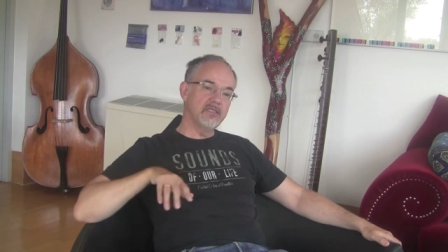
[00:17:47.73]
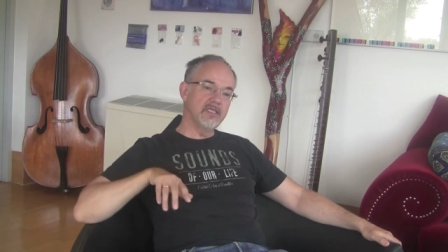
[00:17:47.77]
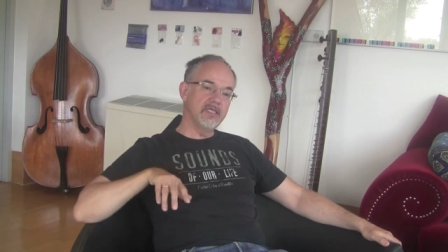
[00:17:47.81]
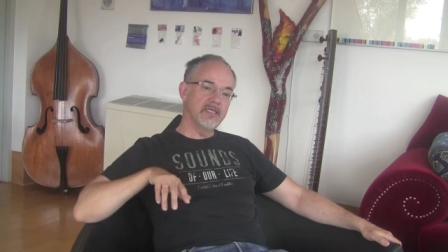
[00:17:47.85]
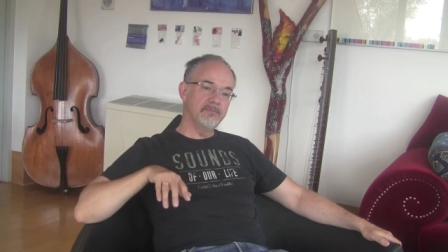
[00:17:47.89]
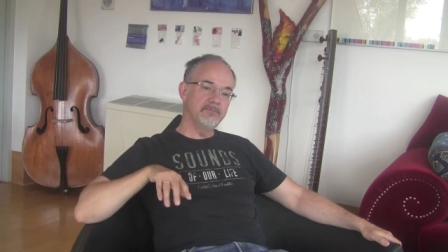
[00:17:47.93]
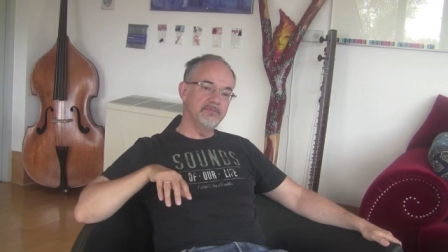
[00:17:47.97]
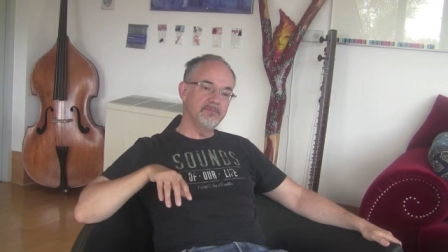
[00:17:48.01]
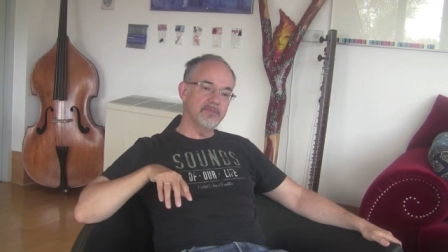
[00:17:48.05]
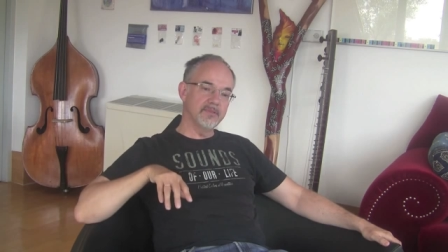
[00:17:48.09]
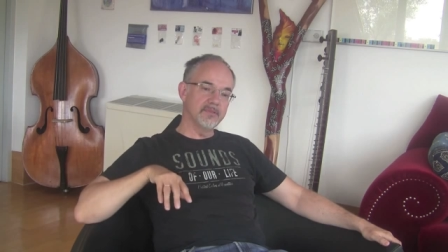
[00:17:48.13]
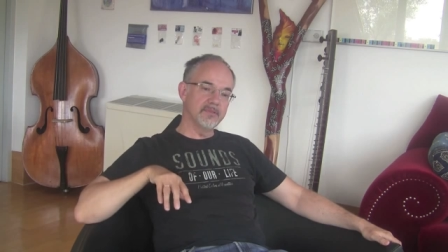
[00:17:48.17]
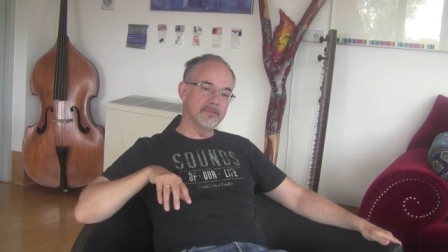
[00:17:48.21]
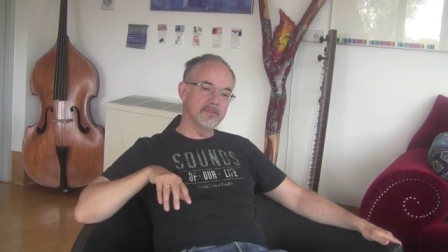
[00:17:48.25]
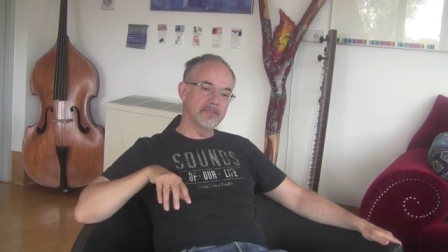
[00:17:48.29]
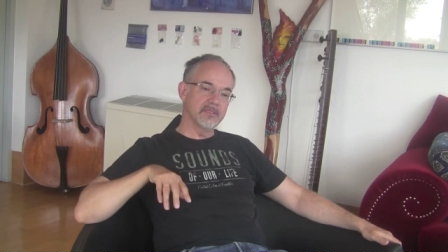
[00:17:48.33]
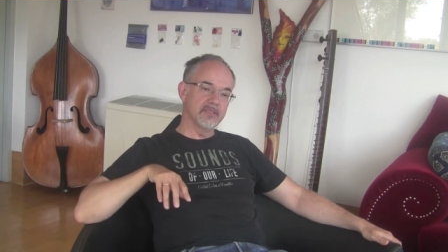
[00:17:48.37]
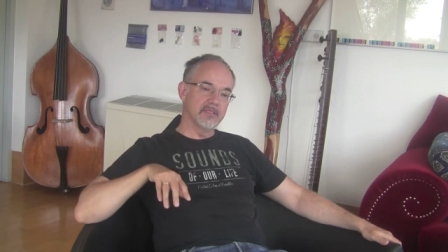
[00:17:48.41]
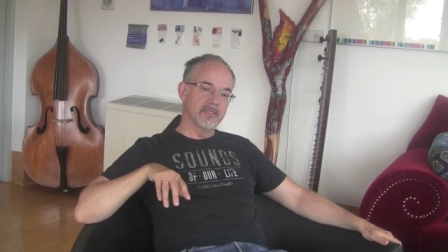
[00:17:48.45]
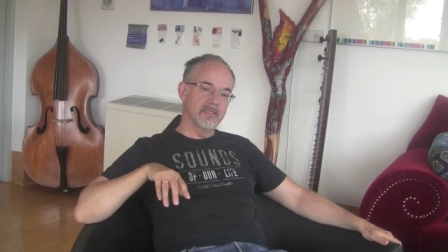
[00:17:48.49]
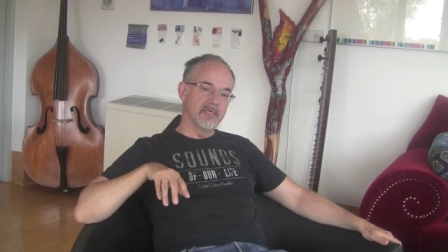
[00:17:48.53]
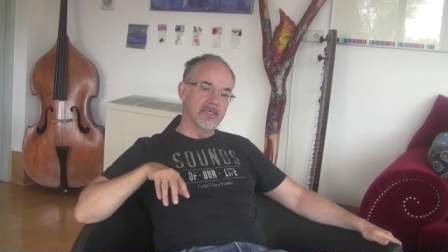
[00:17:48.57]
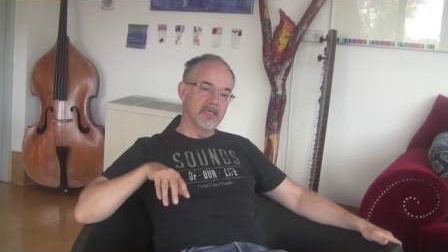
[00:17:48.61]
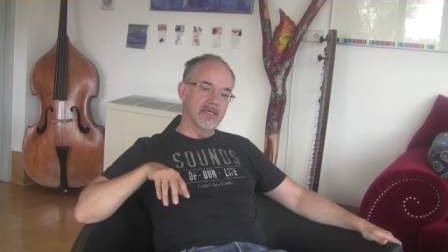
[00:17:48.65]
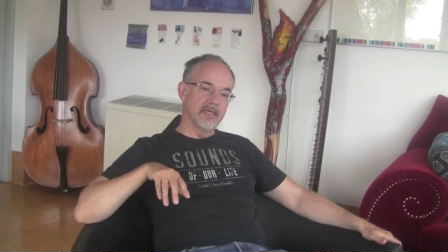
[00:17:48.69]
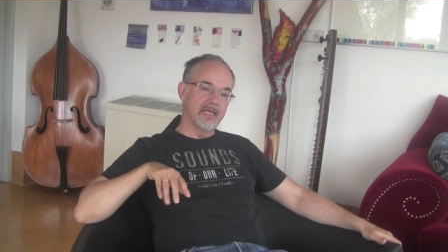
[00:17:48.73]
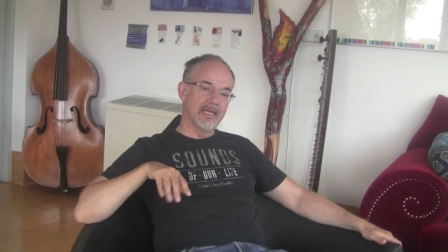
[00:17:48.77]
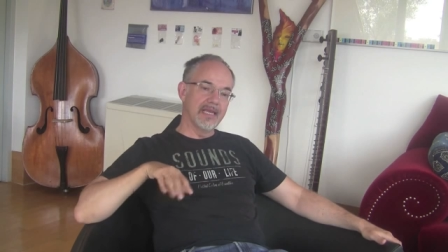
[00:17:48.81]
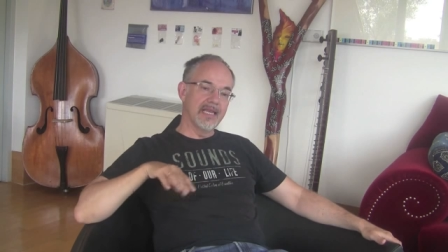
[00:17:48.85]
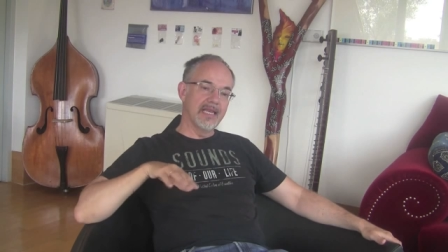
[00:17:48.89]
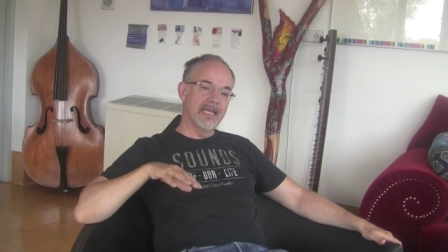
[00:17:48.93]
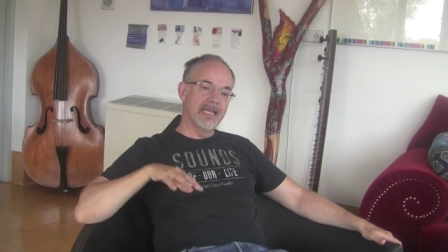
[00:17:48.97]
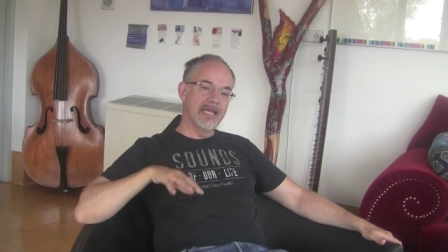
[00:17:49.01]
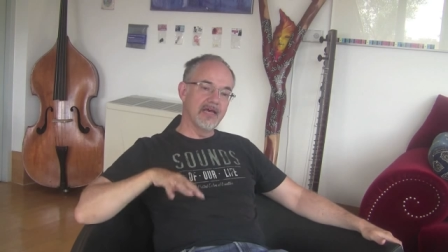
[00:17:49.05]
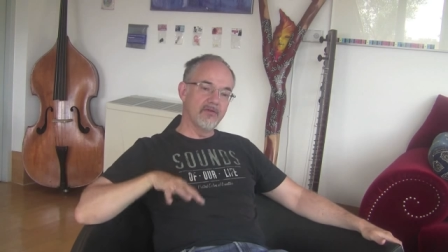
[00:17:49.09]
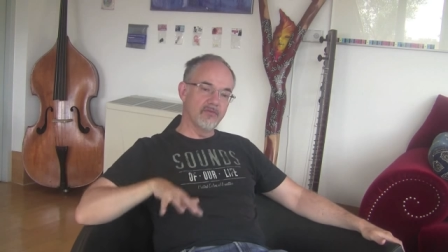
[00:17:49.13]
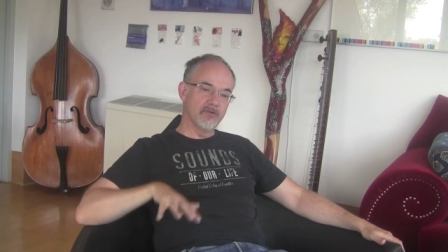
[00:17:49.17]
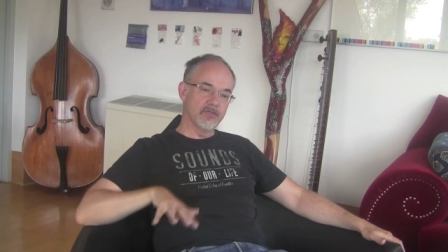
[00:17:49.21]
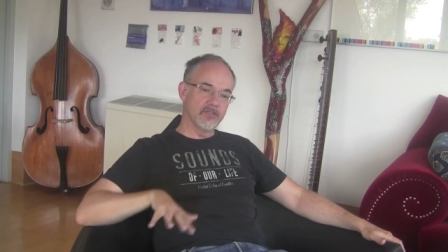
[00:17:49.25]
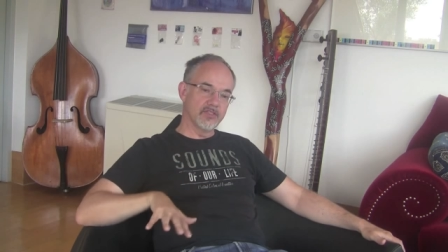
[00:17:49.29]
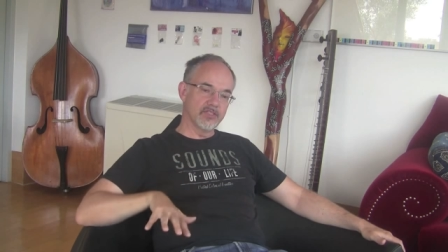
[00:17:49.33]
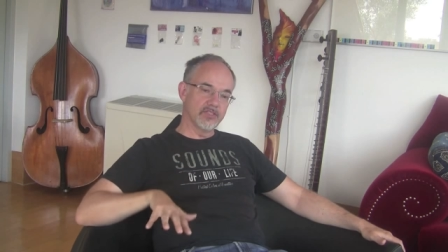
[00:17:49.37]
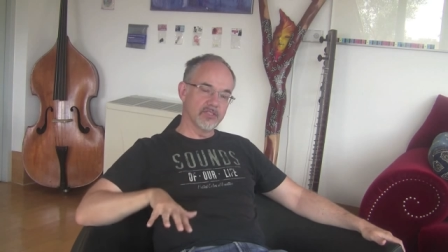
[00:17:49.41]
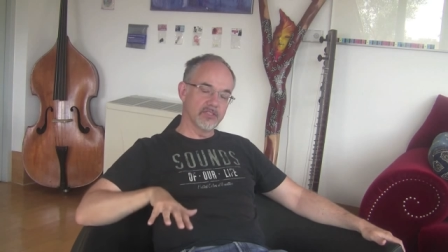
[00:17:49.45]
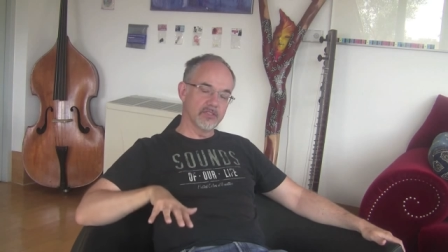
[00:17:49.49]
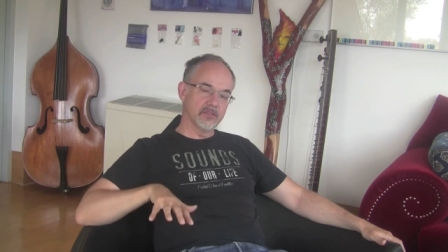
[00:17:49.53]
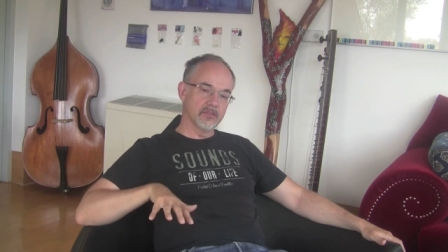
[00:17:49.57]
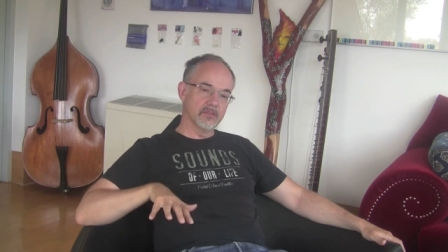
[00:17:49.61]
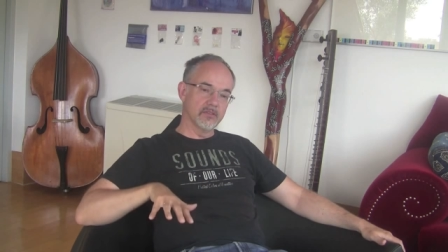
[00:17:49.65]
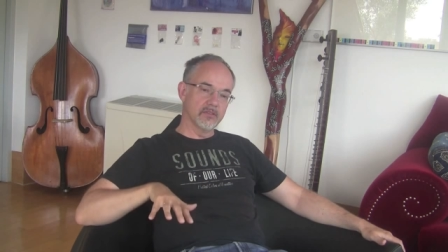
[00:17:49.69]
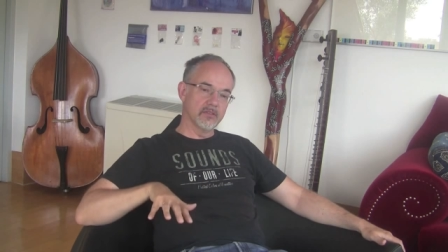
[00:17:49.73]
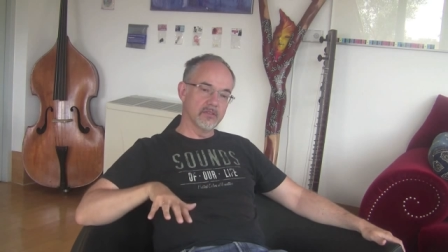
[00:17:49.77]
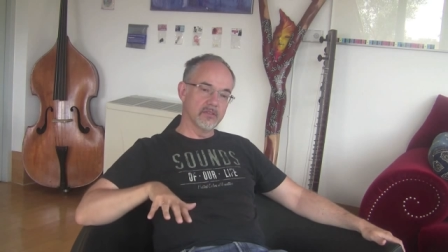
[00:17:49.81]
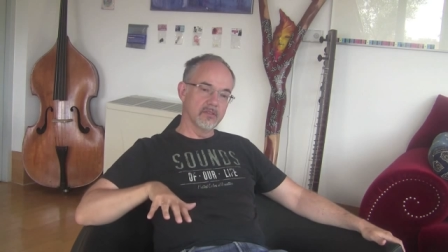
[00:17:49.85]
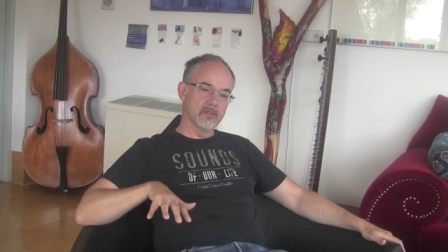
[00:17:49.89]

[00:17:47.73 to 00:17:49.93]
deeper levels